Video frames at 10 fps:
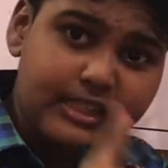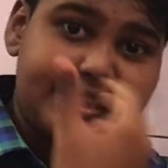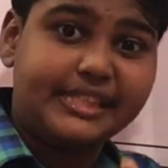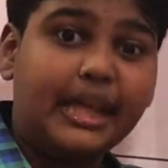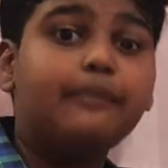
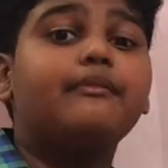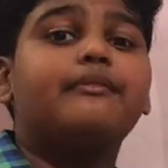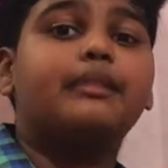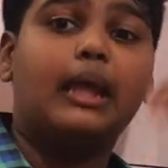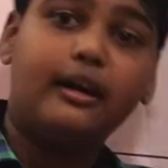
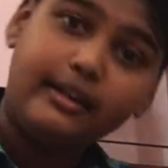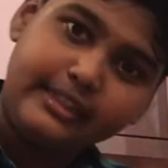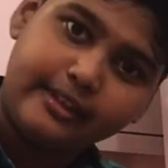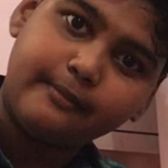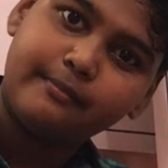same
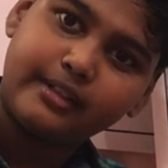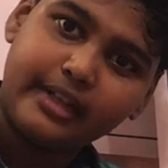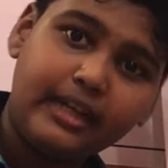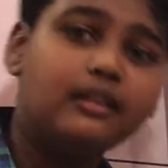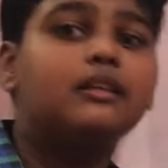earlier,
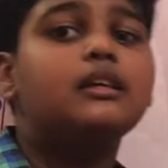right?